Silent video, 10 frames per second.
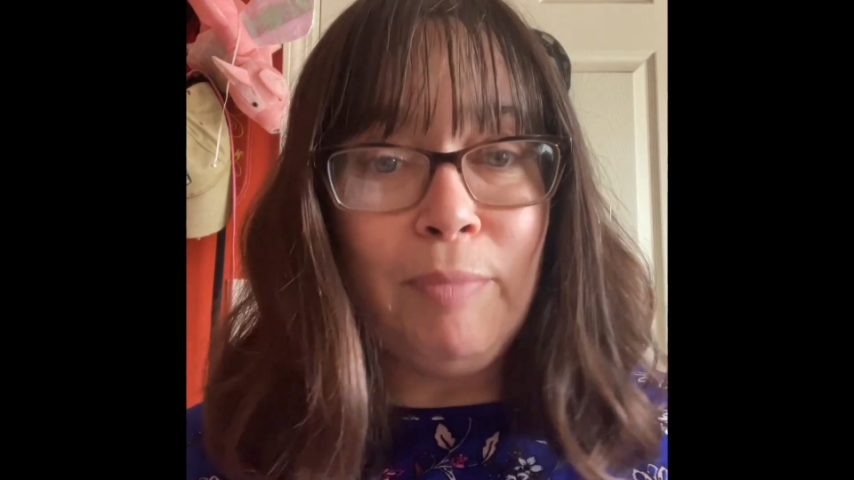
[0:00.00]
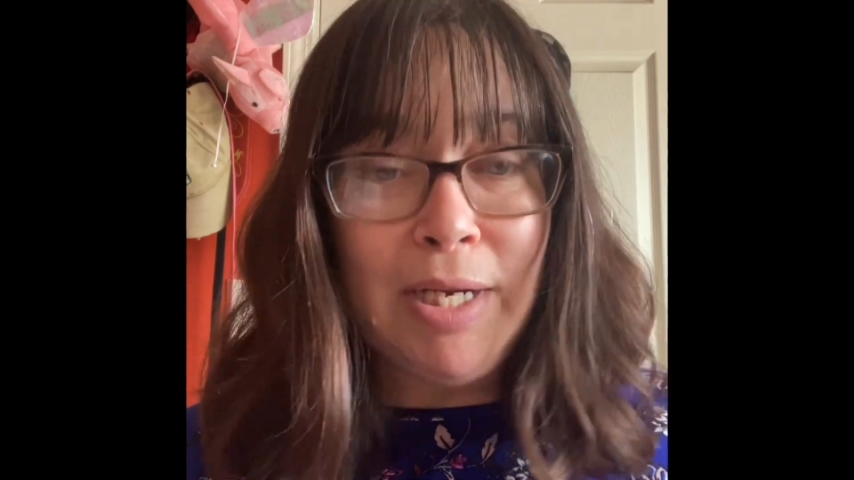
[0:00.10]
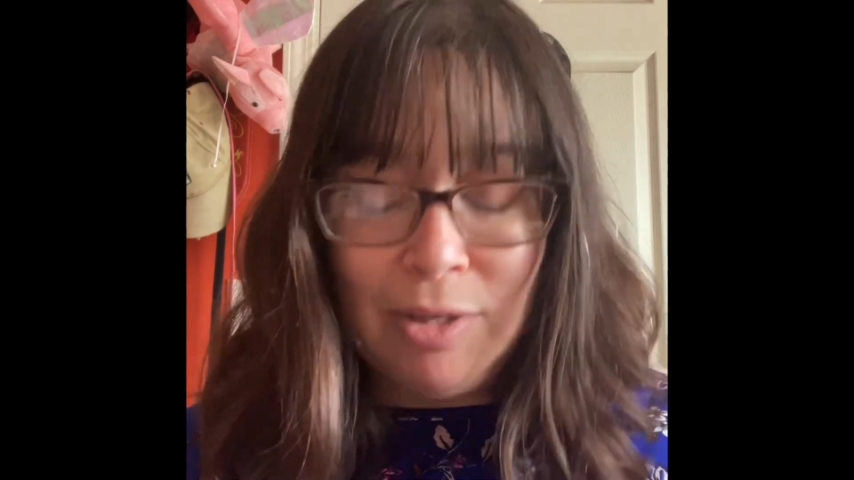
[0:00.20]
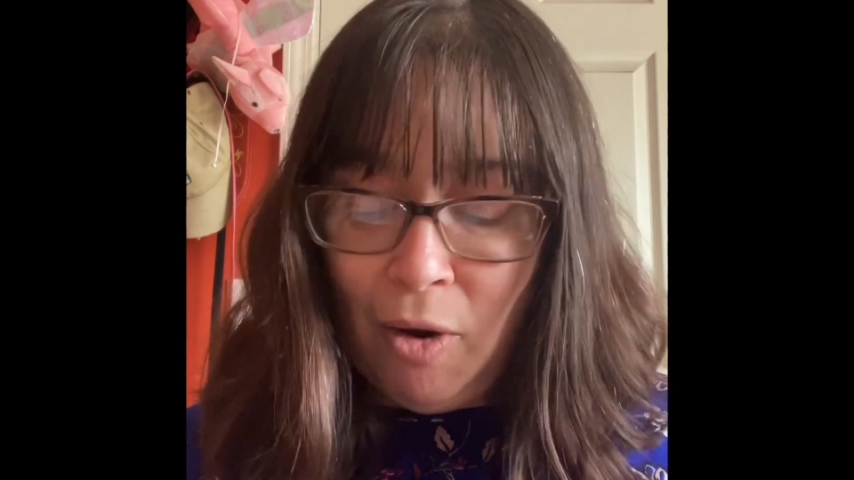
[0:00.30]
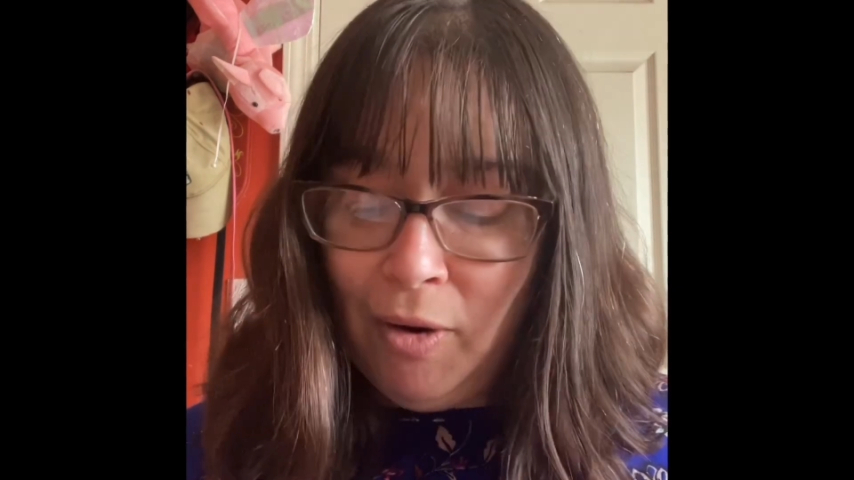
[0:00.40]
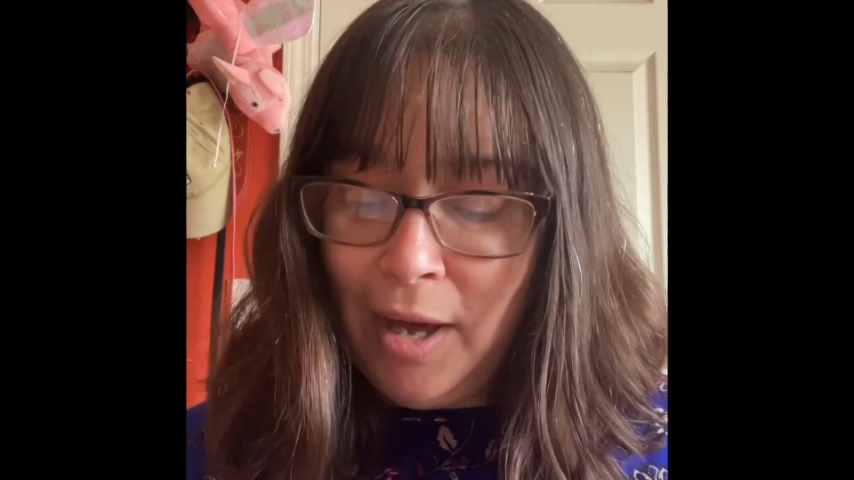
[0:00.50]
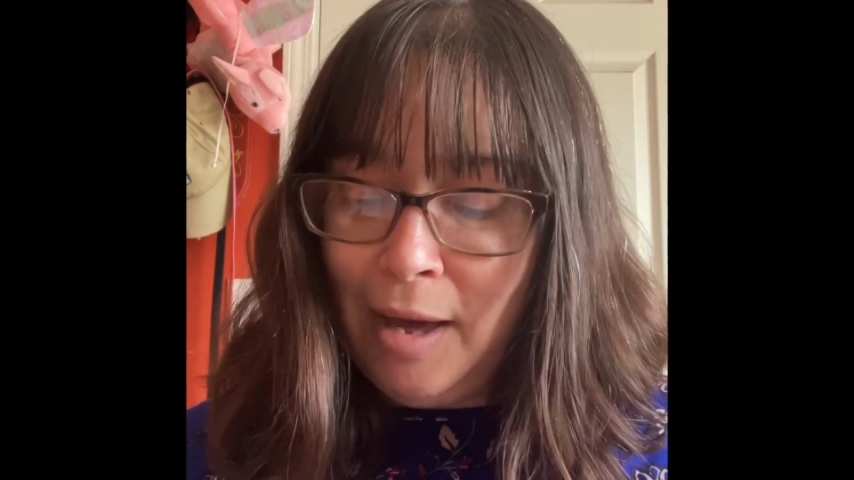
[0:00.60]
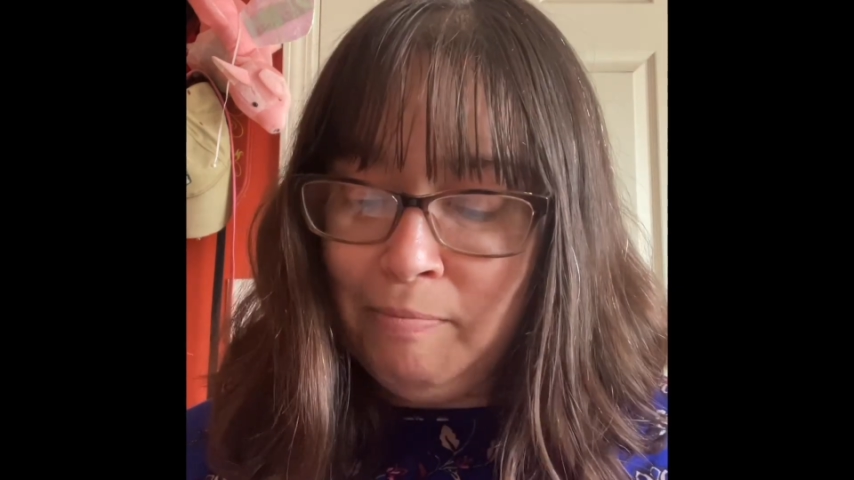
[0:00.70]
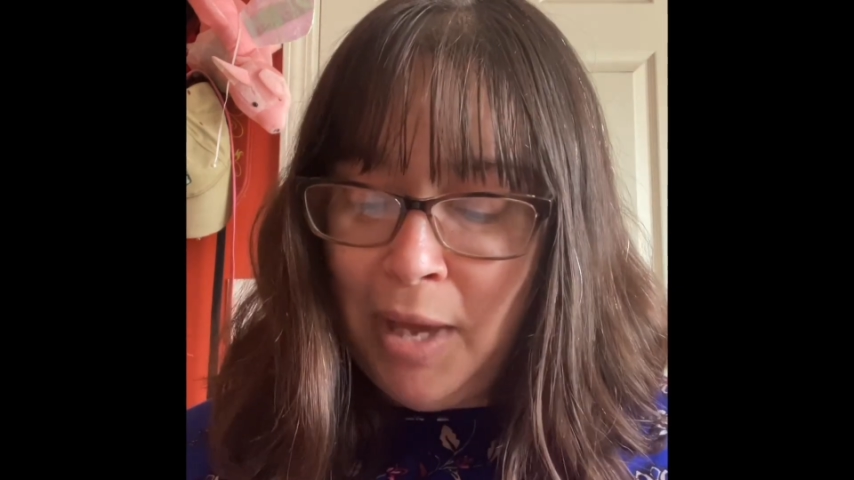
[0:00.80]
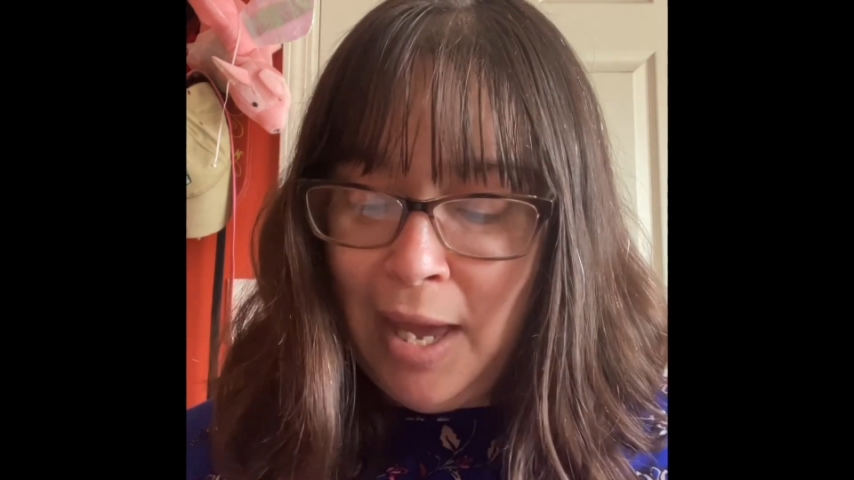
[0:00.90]
My dog
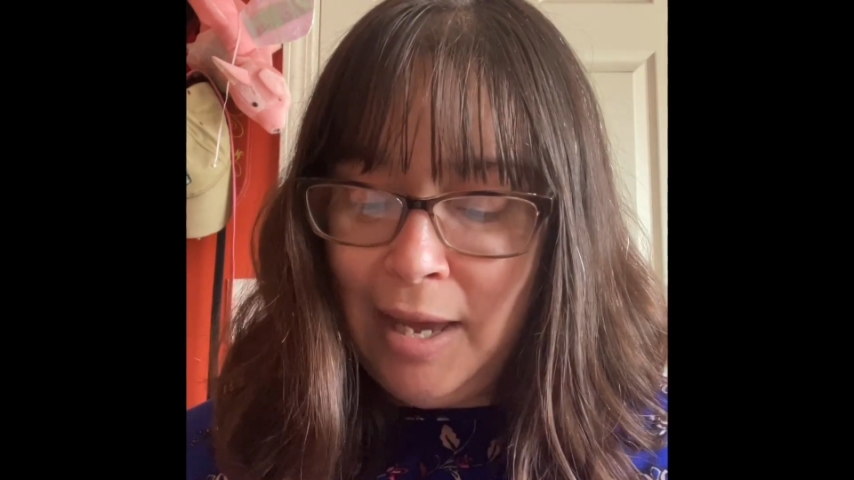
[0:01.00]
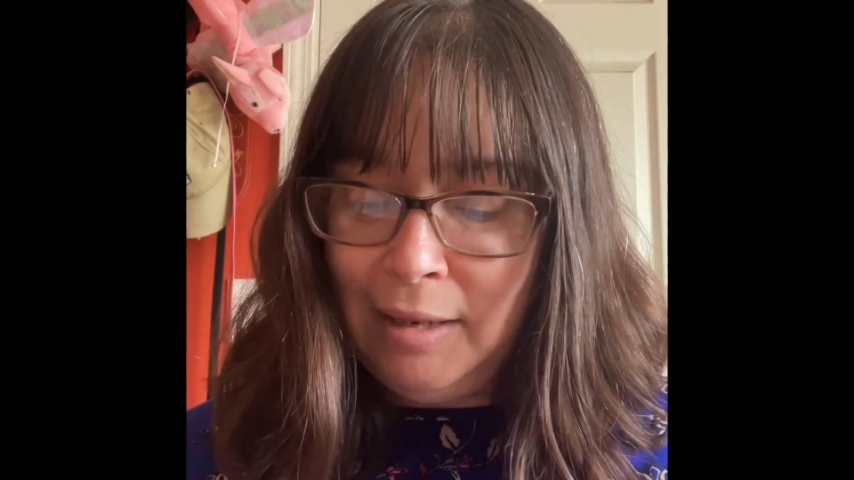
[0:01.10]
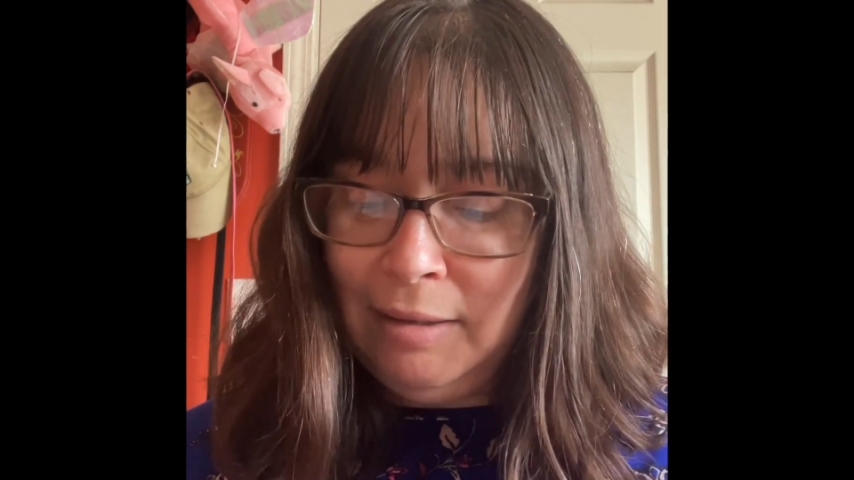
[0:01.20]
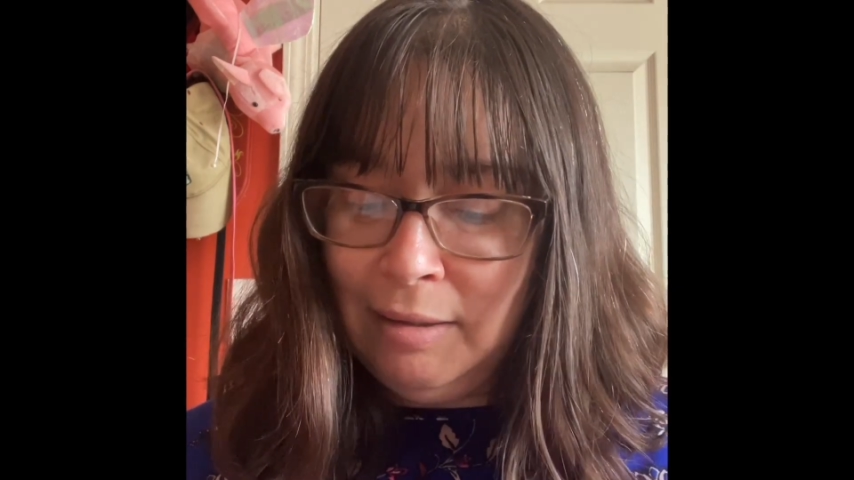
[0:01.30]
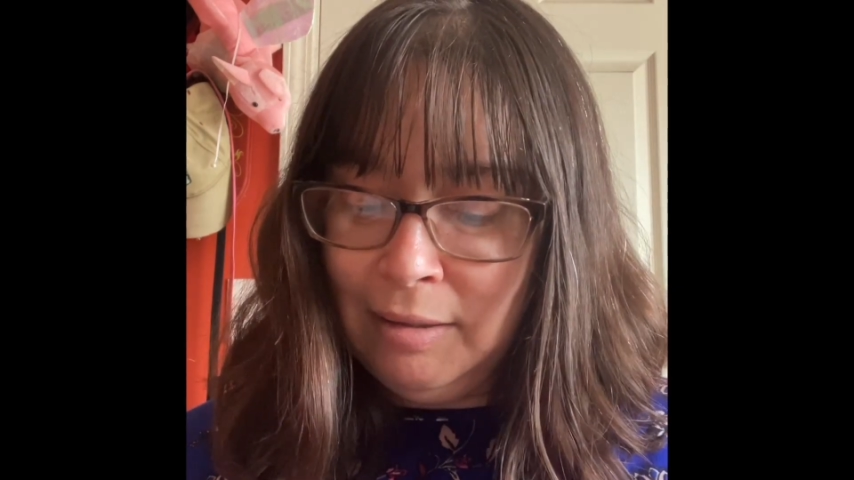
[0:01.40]
got mud